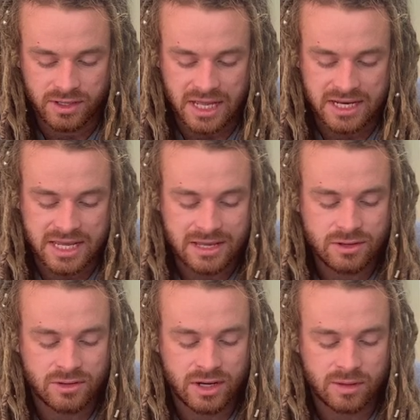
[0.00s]
and he
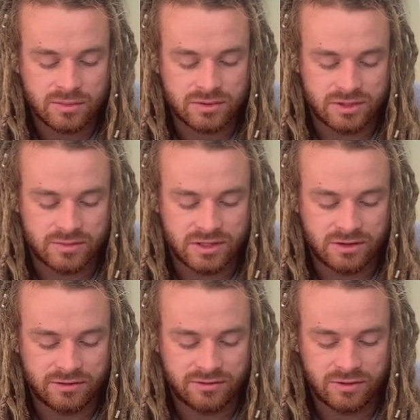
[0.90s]
who humbles
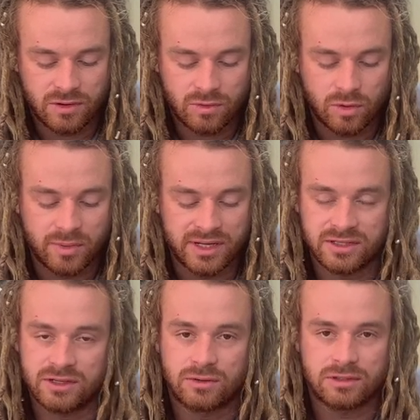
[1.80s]
himself will be
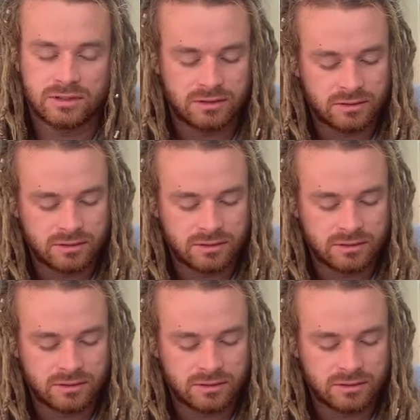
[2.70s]
exalted.